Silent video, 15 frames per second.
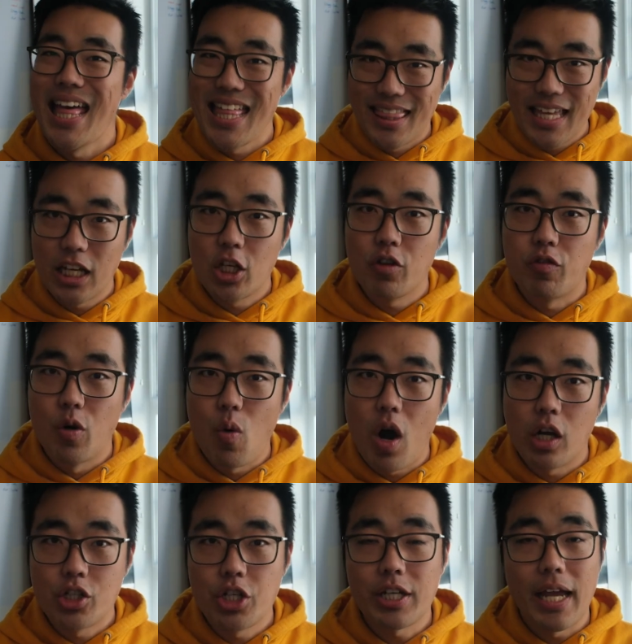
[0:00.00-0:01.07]
Thank you for
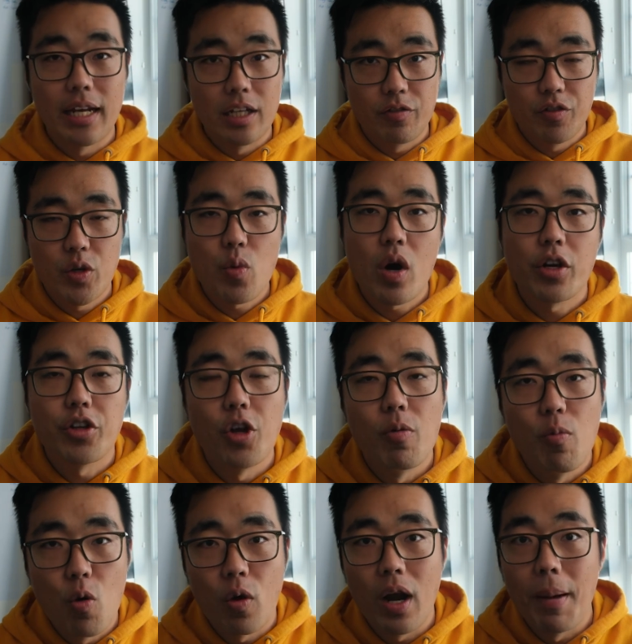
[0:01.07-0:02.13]
watching, and if you want to know
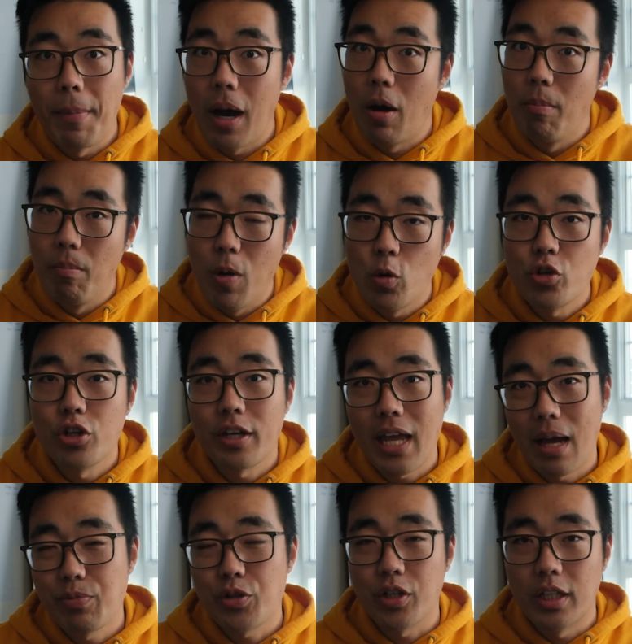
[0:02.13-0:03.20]
more about motion
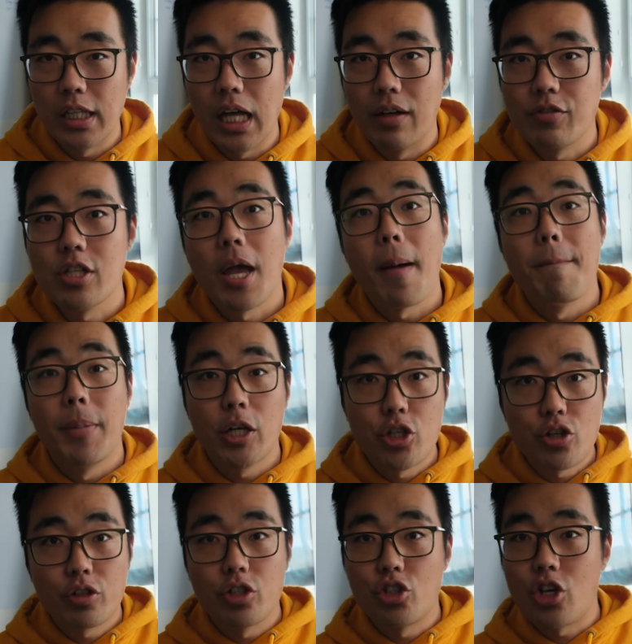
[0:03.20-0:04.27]
capture gloves, make
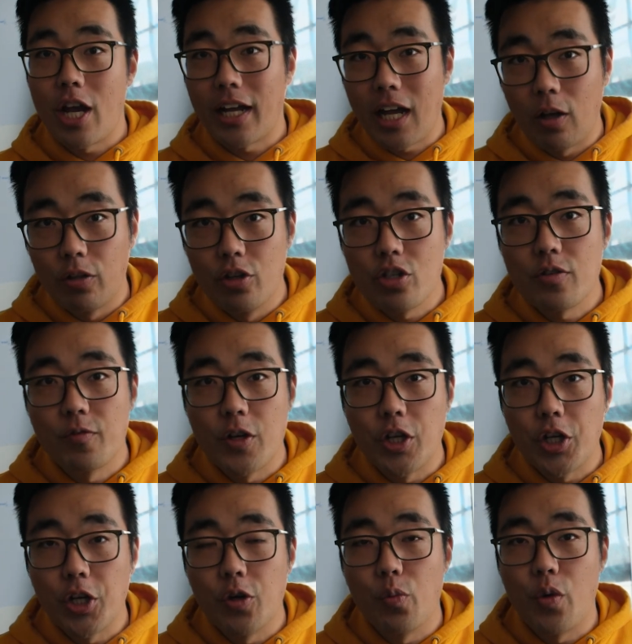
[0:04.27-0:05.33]
sure to check out this
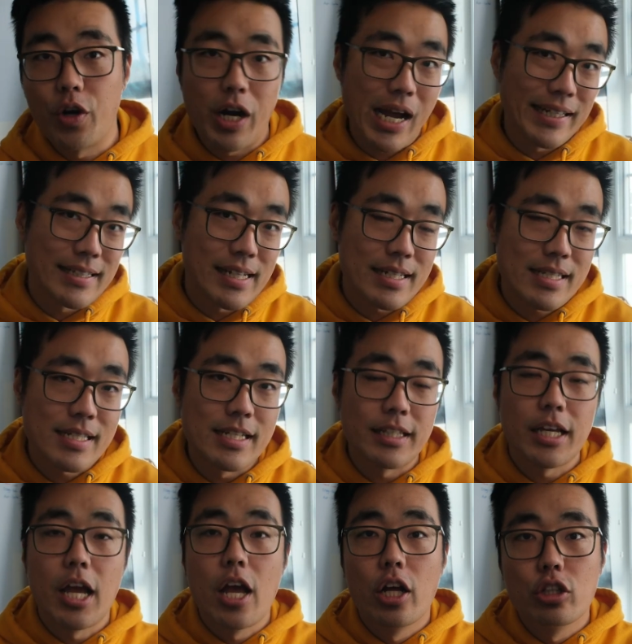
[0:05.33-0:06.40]
video where I
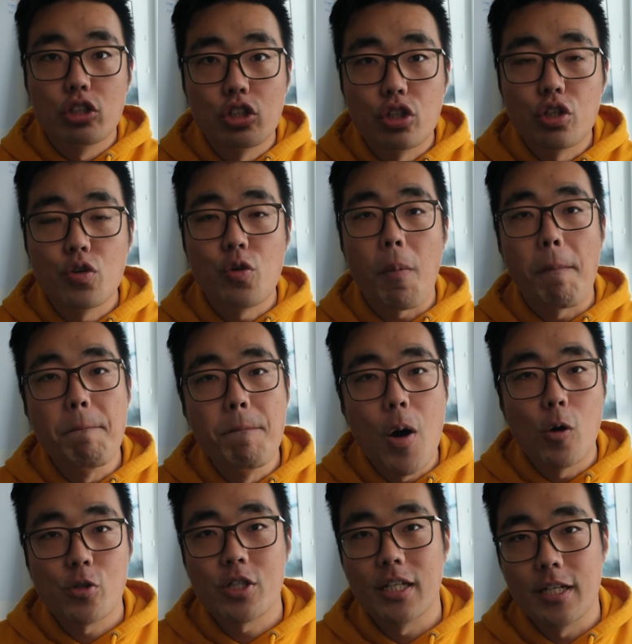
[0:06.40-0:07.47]
tested two
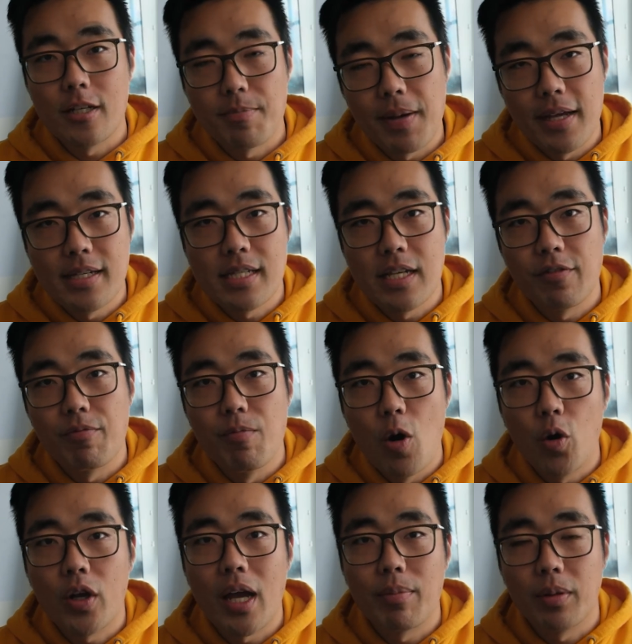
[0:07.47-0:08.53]
most expensive
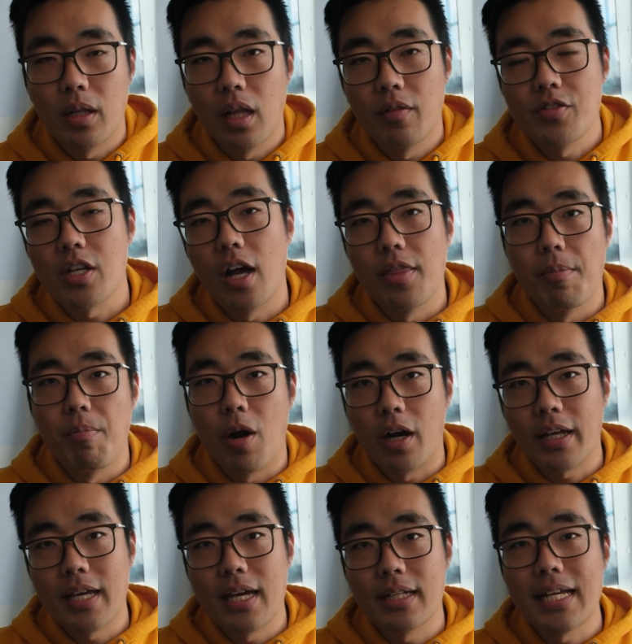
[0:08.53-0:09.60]
mocap gloves on the
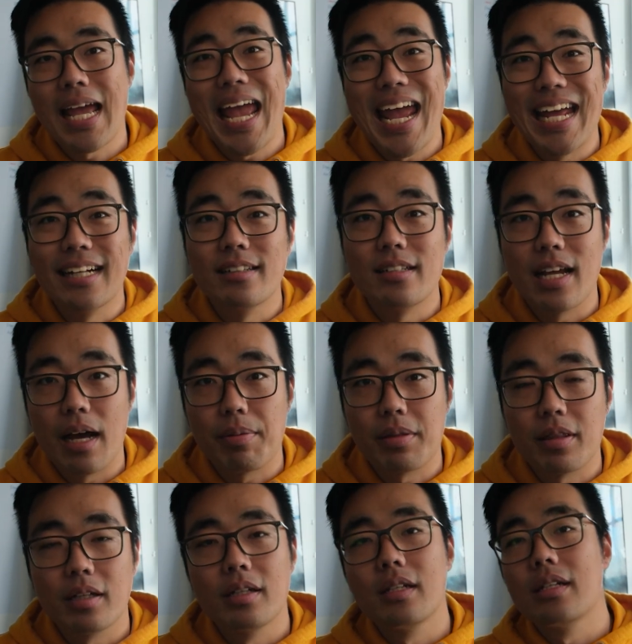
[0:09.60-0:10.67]
market in
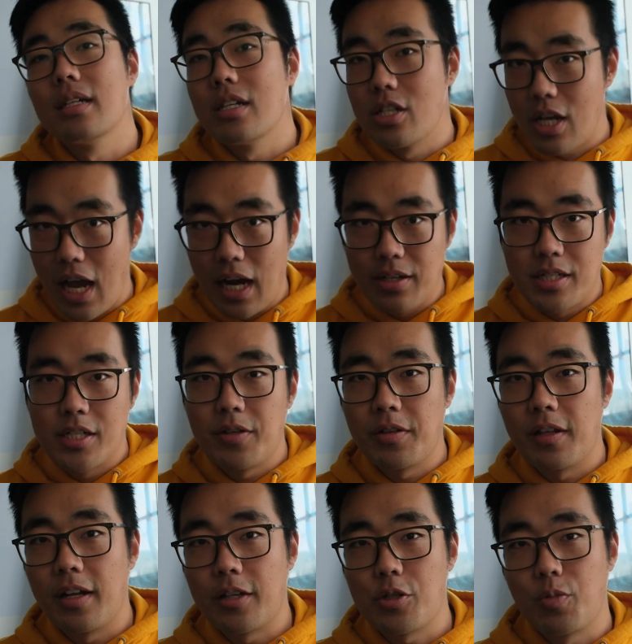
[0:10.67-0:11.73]
depth. I see you in
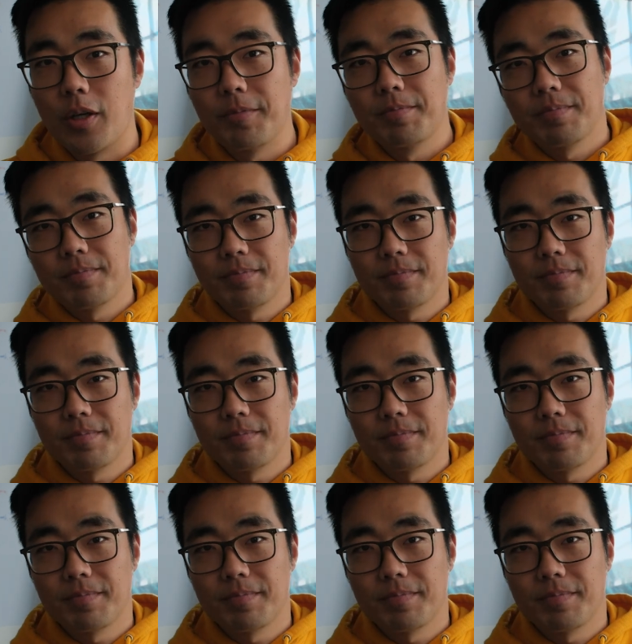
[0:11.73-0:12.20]
the next one.